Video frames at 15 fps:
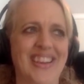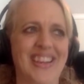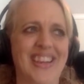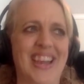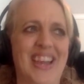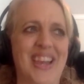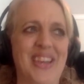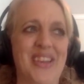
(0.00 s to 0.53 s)

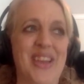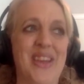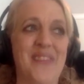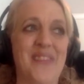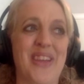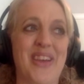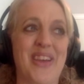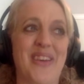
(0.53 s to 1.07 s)
Yeah, you
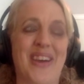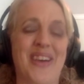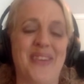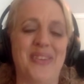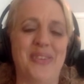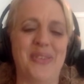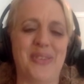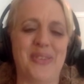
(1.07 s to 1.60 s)
never know. I
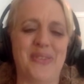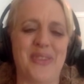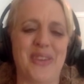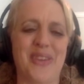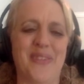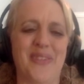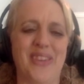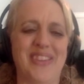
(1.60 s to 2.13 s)
was with a
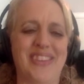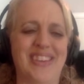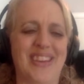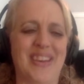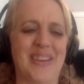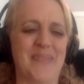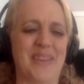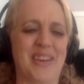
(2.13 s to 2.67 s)
friend one
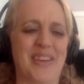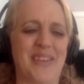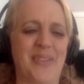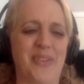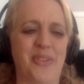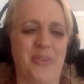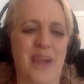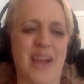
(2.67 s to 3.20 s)
time,
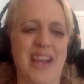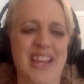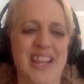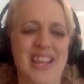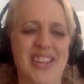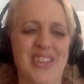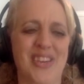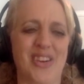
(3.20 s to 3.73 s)
was riding
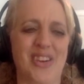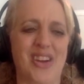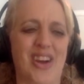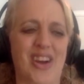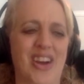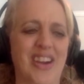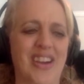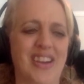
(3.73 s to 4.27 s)
in her
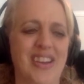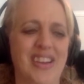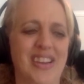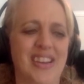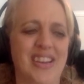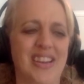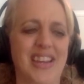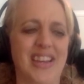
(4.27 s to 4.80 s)
car,
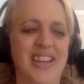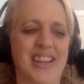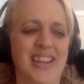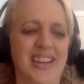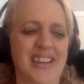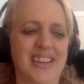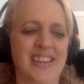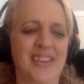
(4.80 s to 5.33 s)
and
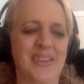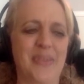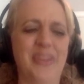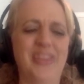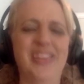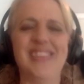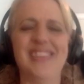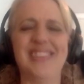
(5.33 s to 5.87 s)
it
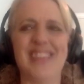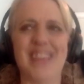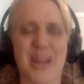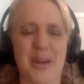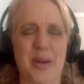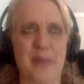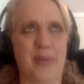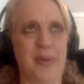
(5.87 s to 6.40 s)
wasn't
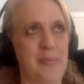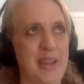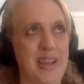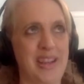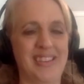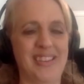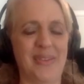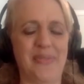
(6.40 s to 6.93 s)
terrible, but
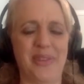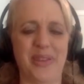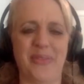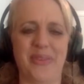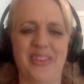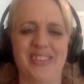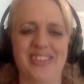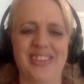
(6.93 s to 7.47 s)
it definitely
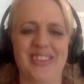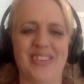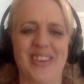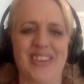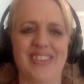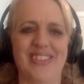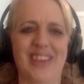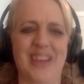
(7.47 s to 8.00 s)
wasn't in
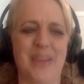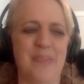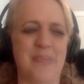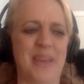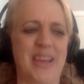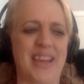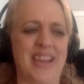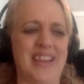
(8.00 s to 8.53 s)
great shape.
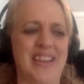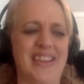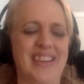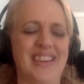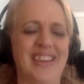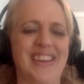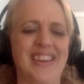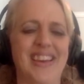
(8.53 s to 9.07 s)
And
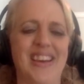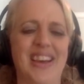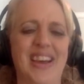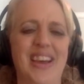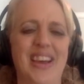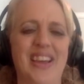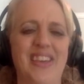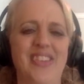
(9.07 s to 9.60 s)

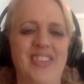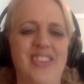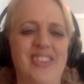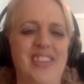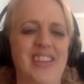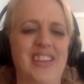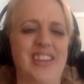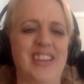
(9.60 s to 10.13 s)
she
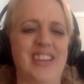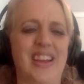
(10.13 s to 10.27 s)
said,